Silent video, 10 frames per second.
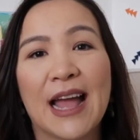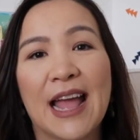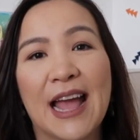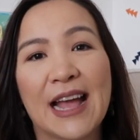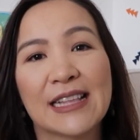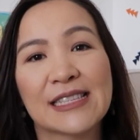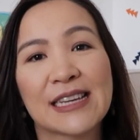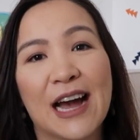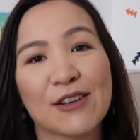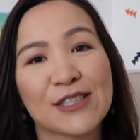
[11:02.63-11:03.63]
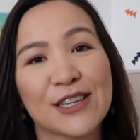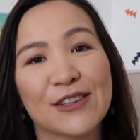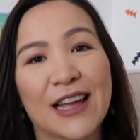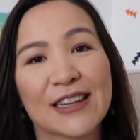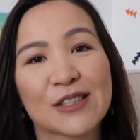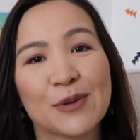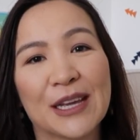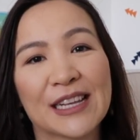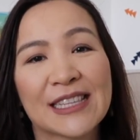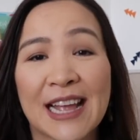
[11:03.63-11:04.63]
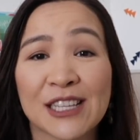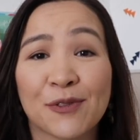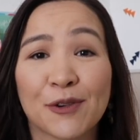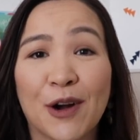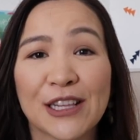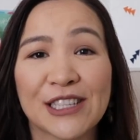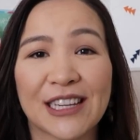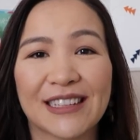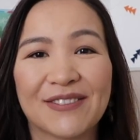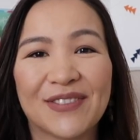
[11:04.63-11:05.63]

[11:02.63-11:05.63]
and I'll see you next week. Thanks for watching.